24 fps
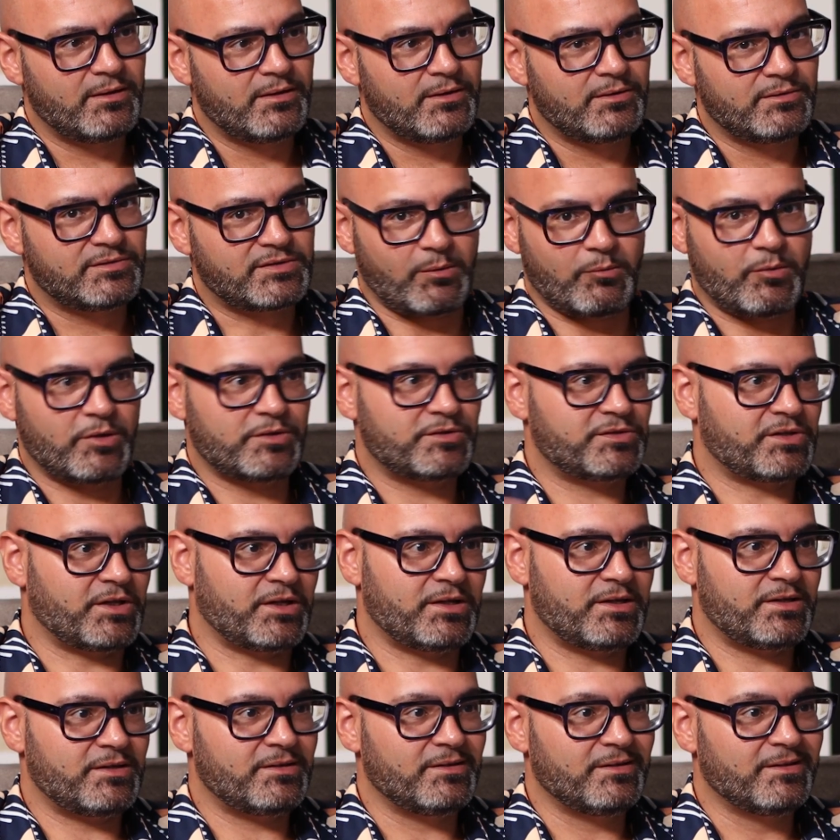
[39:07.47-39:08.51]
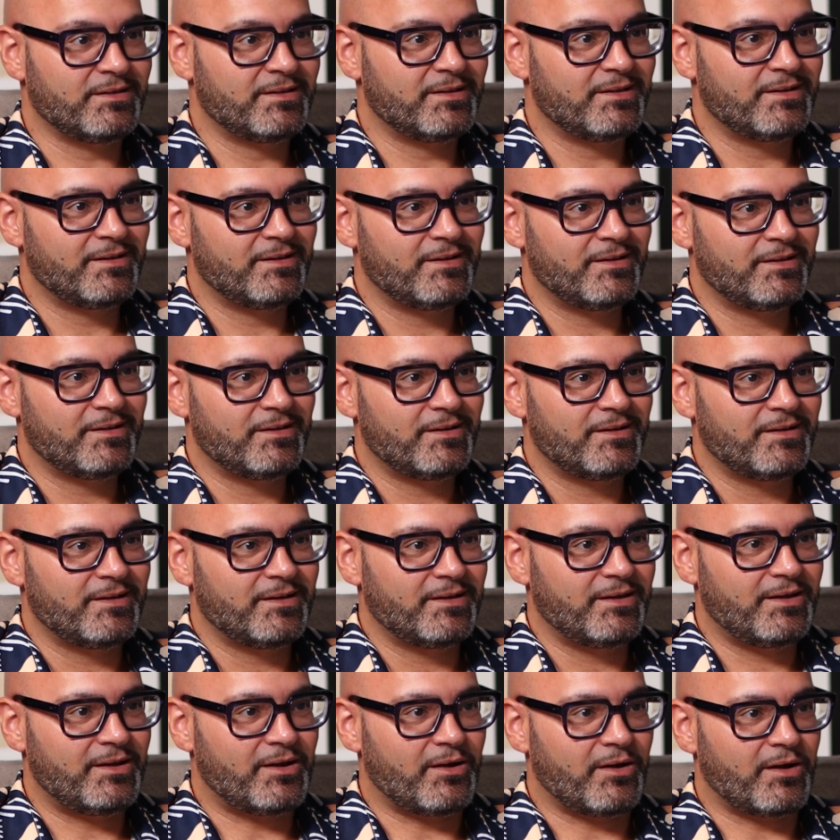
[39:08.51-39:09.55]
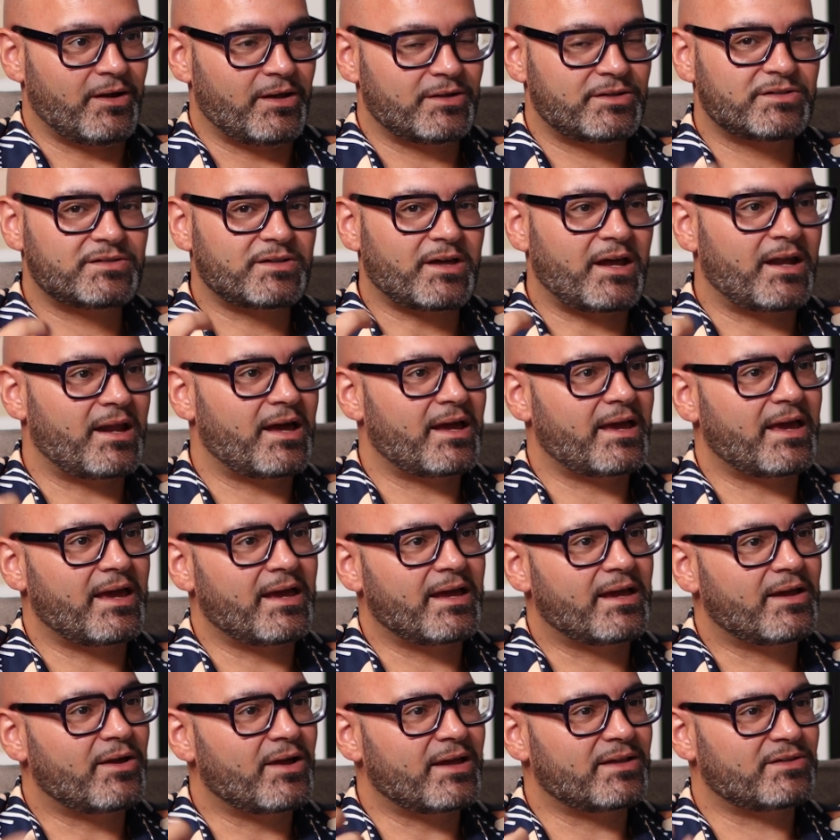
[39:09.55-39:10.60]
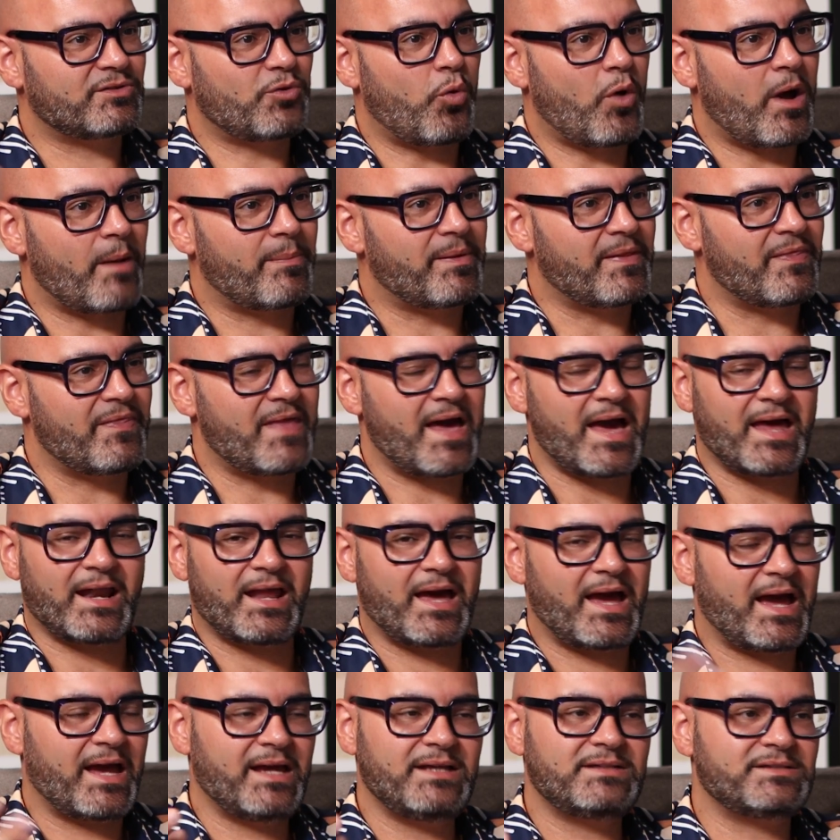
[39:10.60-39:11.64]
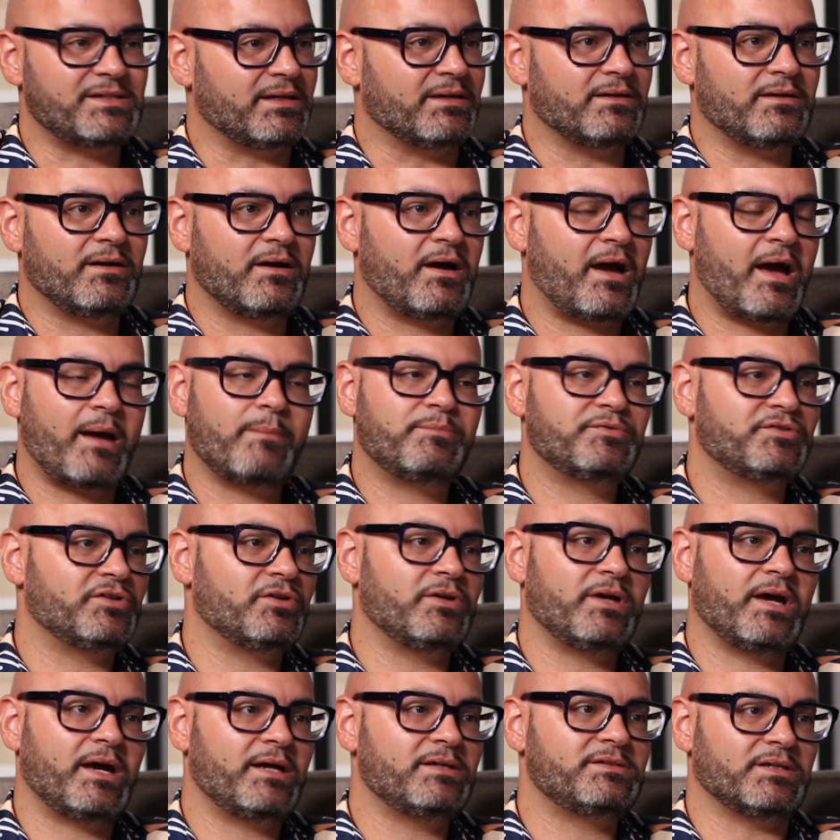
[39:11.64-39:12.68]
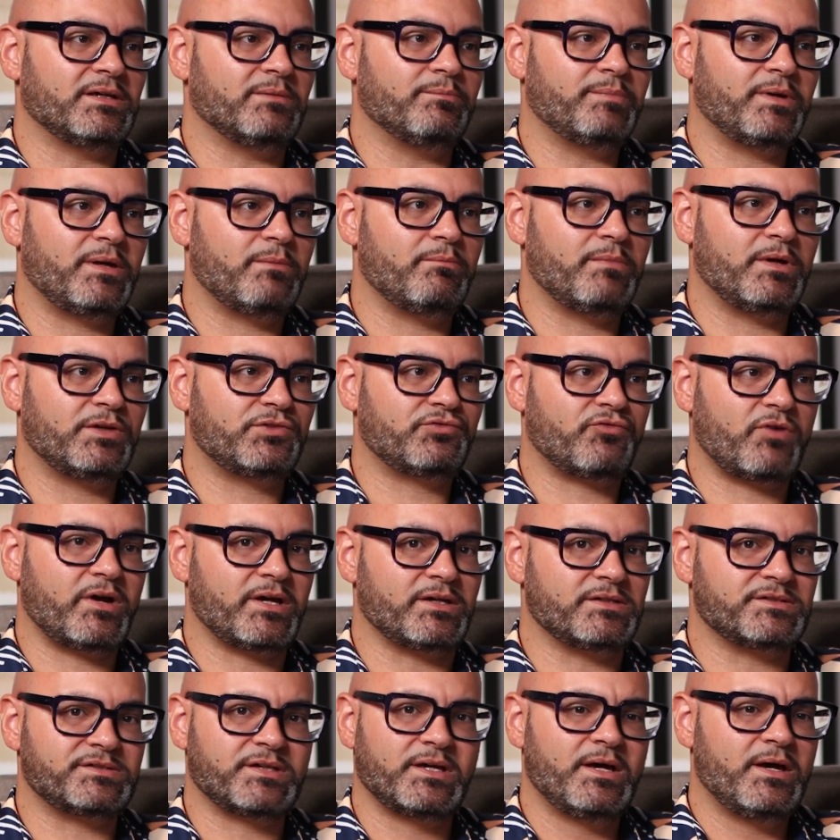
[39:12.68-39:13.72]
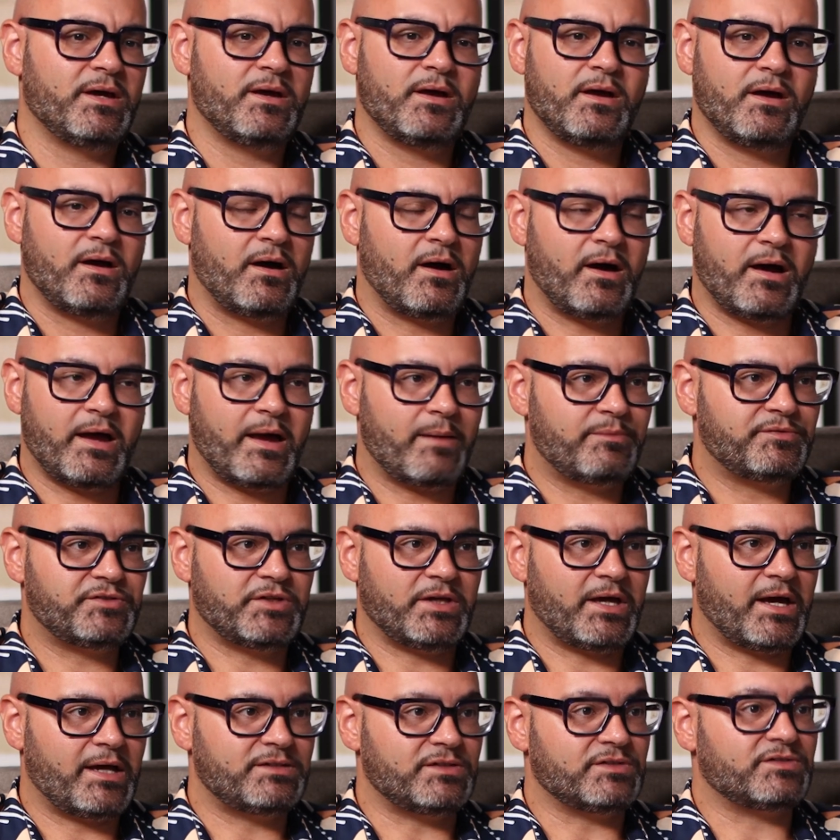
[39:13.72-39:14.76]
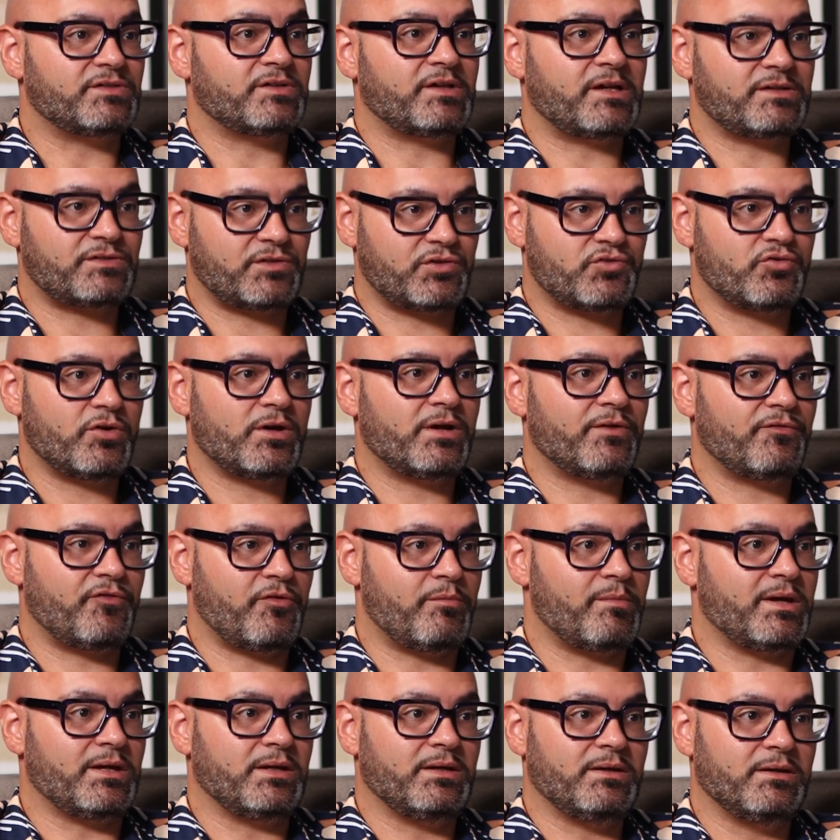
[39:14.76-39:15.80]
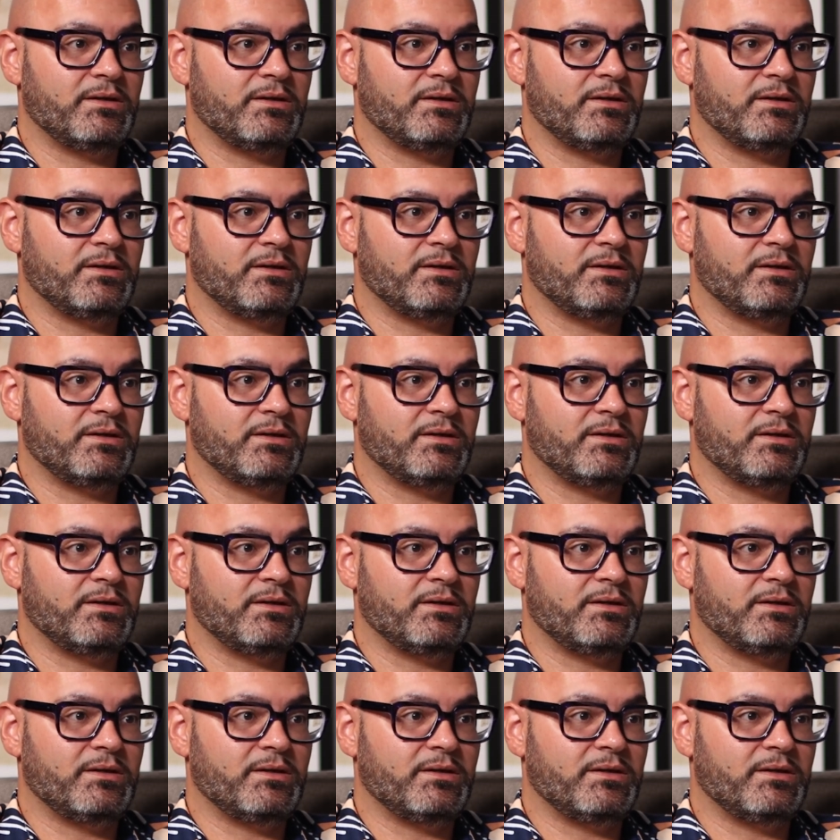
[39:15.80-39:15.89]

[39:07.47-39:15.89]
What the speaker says: someone's gonna, and I get caught up in that, and I hate it. I absolutely hate it, being mixed race. I absolutely hate it. So that's a trigger for me.